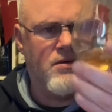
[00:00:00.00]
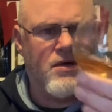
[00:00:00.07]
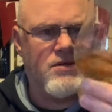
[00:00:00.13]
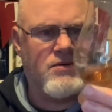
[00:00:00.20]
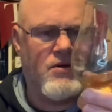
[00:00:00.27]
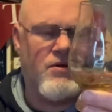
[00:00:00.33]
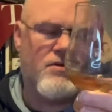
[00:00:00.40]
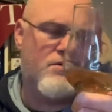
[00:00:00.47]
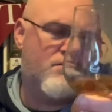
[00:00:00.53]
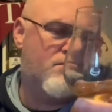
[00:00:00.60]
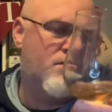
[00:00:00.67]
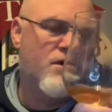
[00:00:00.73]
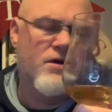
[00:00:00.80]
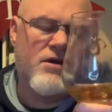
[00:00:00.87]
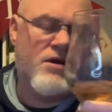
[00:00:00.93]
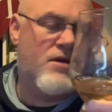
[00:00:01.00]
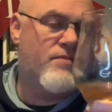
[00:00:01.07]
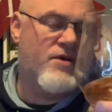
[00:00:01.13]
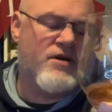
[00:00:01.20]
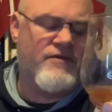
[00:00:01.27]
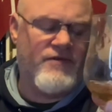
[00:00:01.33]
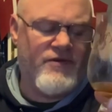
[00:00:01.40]
don't know,
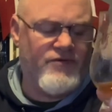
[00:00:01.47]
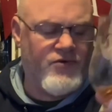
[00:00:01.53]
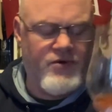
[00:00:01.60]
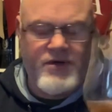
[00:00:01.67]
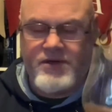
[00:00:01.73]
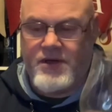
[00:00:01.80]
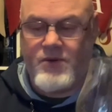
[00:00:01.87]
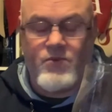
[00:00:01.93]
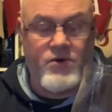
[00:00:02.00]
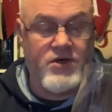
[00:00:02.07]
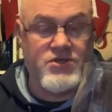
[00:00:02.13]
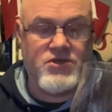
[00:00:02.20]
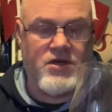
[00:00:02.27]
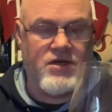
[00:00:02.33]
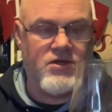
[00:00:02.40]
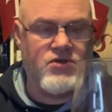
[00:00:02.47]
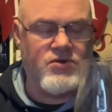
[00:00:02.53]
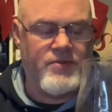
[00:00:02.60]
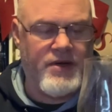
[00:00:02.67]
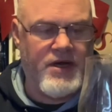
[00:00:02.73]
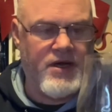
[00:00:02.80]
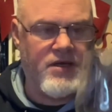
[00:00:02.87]
creamier before. That word's going to do
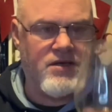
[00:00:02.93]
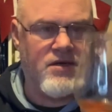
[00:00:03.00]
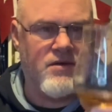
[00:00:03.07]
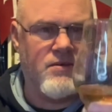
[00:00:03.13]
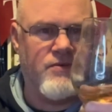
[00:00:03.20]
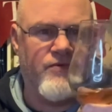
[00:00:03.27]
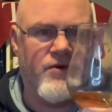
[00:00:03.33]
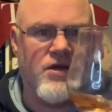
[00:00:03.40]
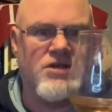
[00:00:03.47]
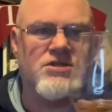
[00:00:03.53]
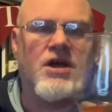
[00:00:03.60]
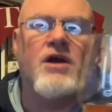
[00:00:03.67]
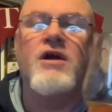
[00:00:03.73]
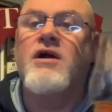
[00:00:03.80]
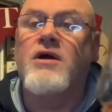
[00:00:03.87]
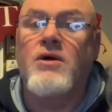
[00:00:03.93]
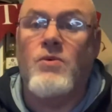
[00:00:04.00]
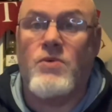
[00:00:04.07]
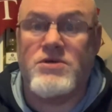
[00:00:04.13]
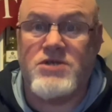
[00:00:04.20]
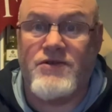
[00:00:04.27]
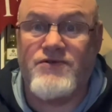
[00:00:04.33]
my head in. Once I've